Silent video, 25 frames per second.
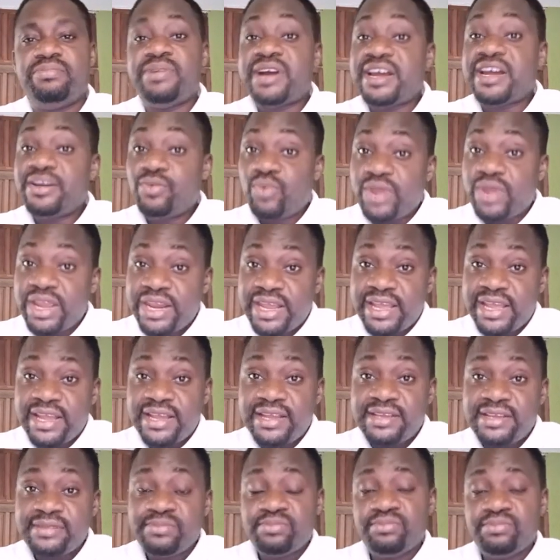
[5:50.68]
bad
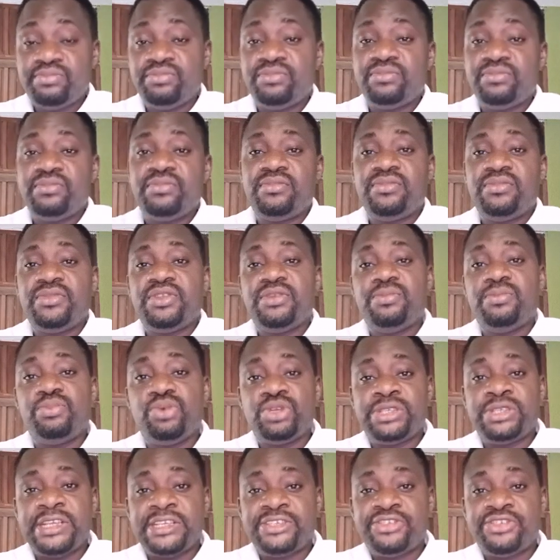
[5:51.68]
weather,
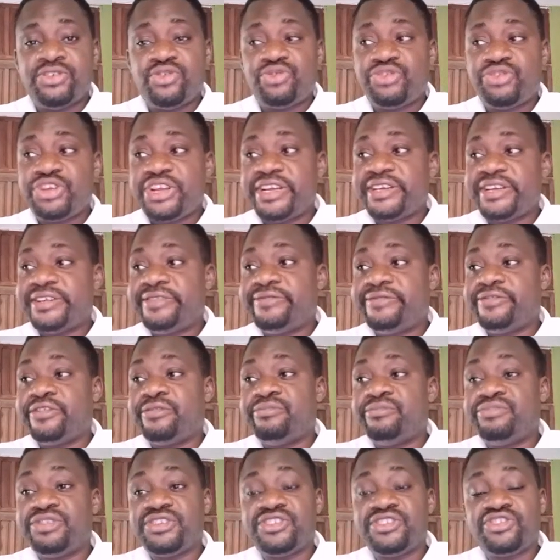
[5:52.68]
protect your reed
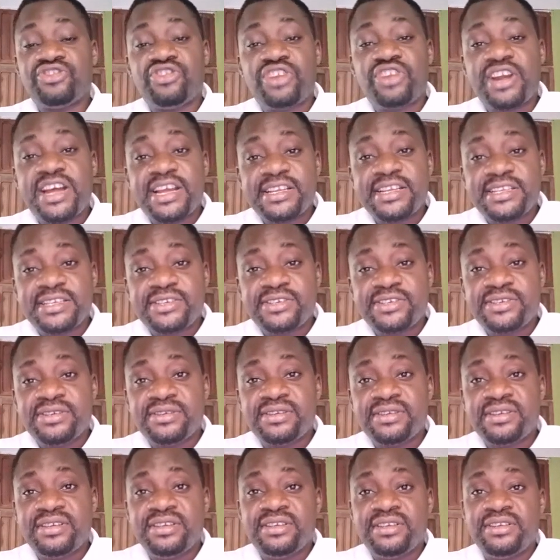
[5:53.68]
from being scratched
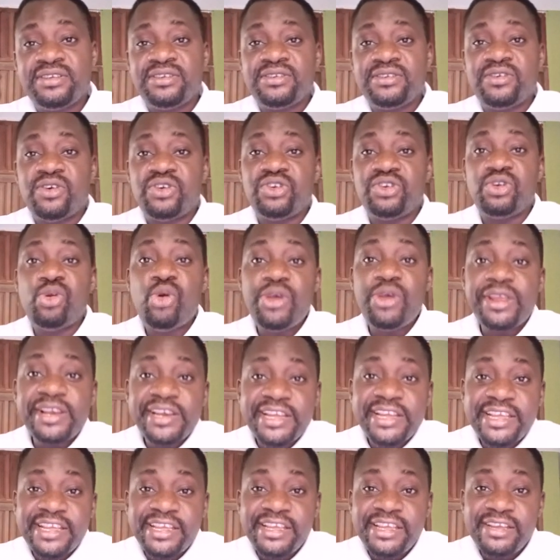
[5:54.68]

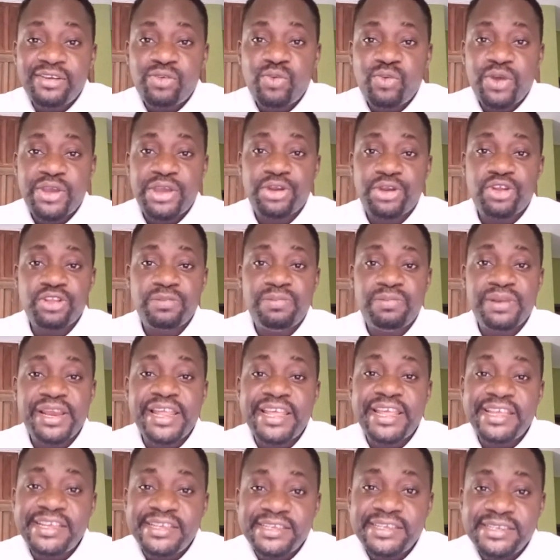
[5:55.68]
unknowingly when you're not
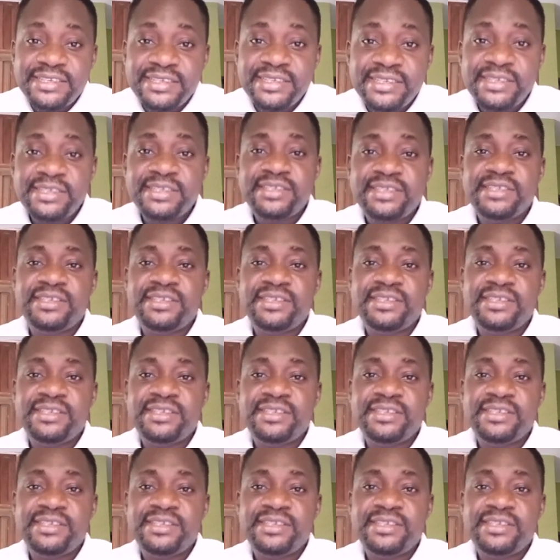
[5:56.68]
playing,